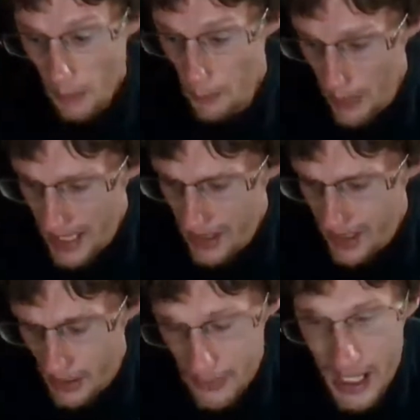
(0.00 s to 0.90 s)
mainly
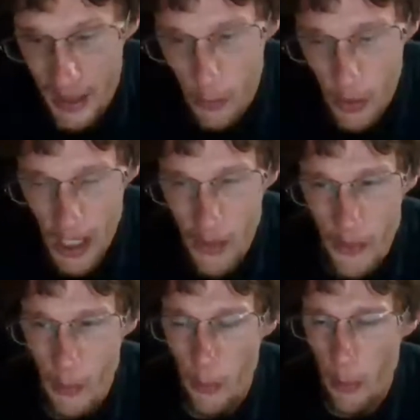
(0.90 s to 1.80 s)
because I'm tired and wore out,
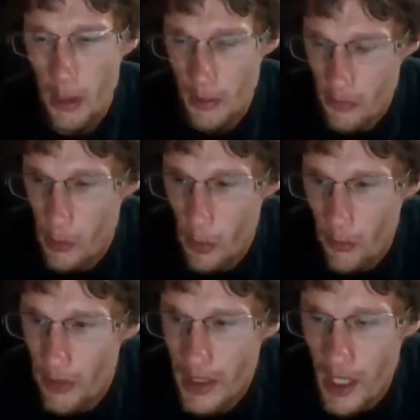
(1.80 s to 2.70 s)
and I'm going to watch a few
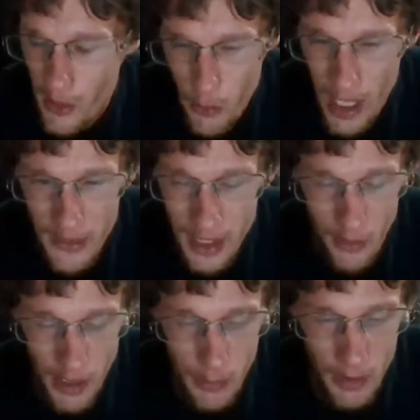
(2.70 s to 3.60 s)
more videos, wind
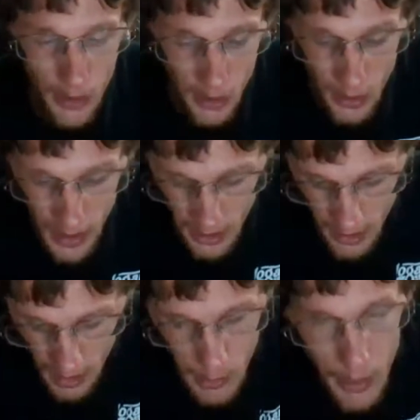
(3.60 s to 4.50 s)
down, get me a good night's
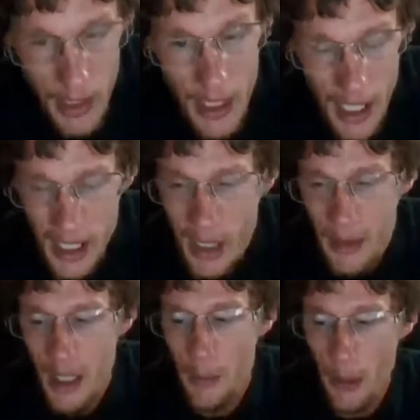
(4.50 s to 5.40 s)
sleep. I got to
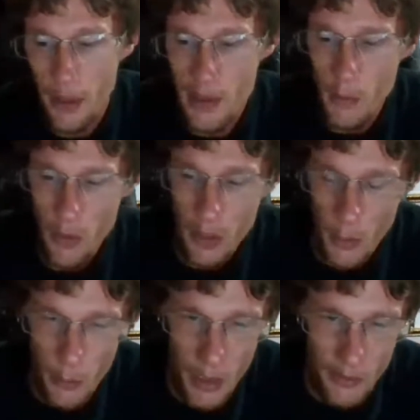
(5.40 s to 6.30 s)
get up early in the morning, I'm
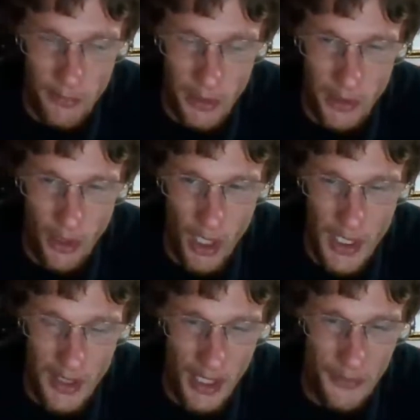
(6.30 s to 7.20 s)
going to mow a few
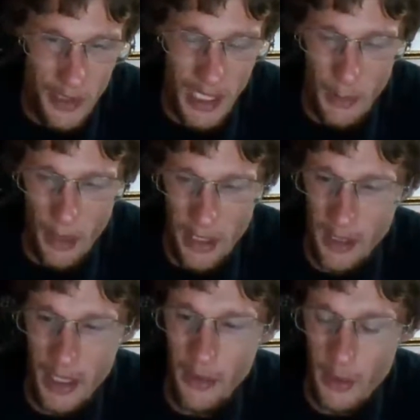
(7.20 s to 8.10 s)
yards, and after that, I might
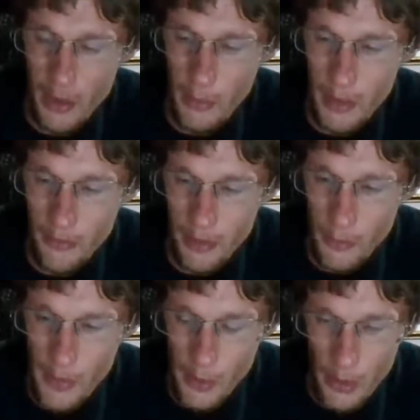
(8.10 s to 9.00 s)
go down to Thurman and
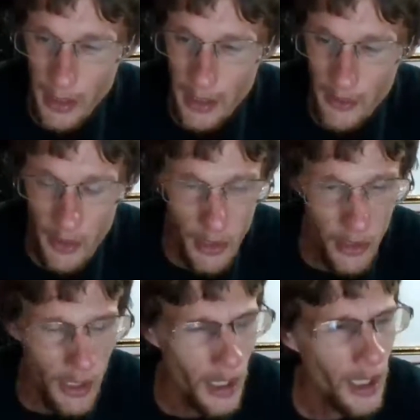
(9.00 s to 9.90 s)
film some trains.
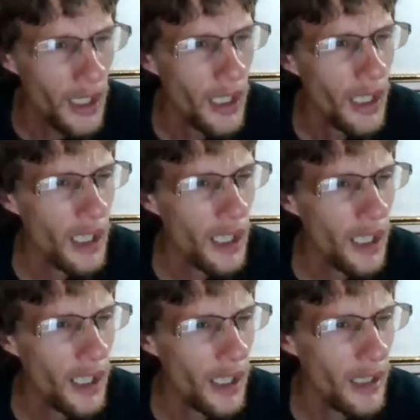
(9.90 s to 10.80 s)

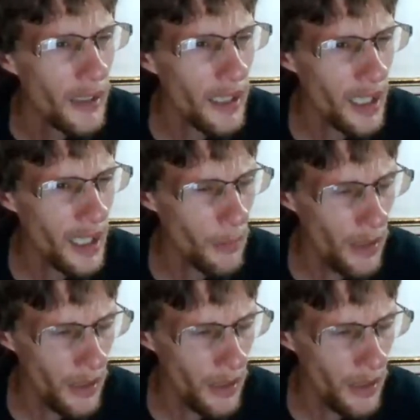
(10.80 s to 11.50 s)
Then again,